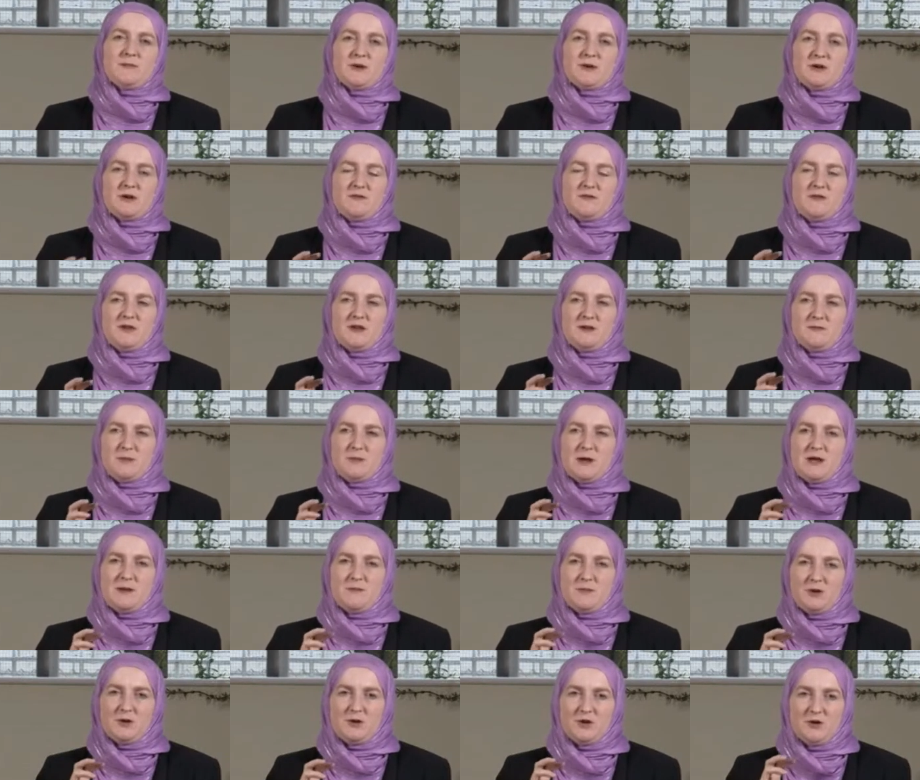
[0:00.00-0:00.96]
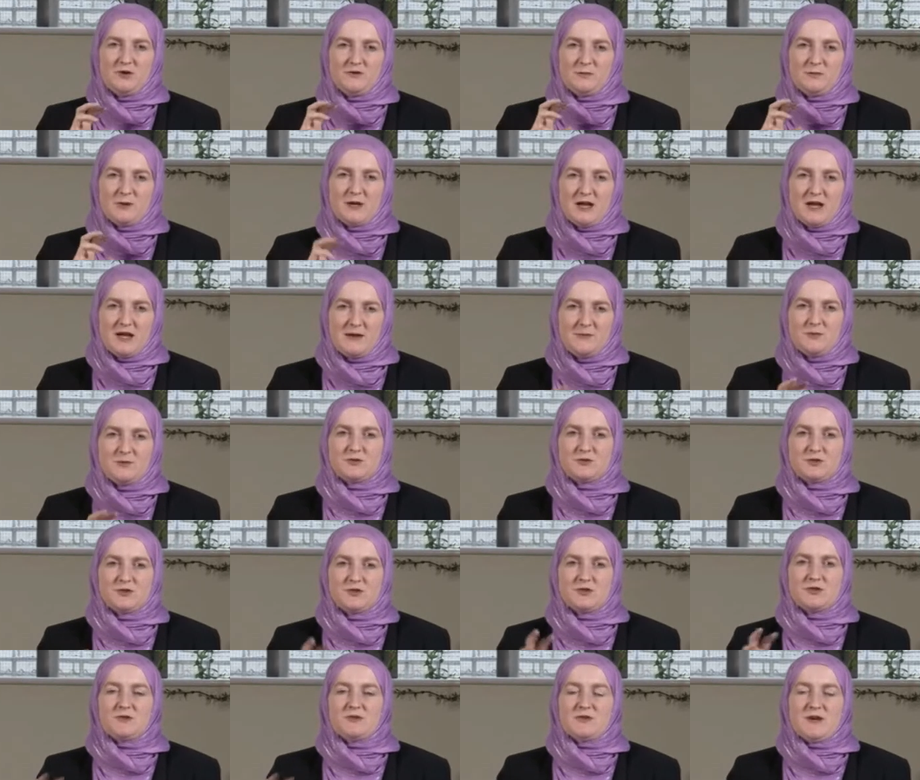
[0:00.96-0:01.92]
But I think people who've been able
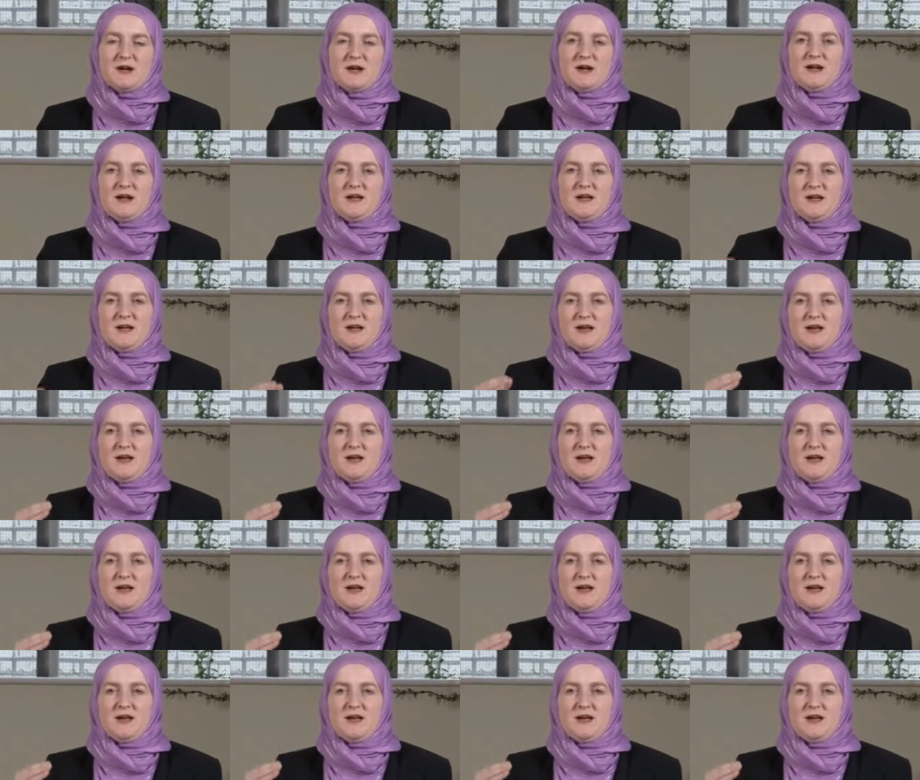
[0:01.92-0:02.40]
to do that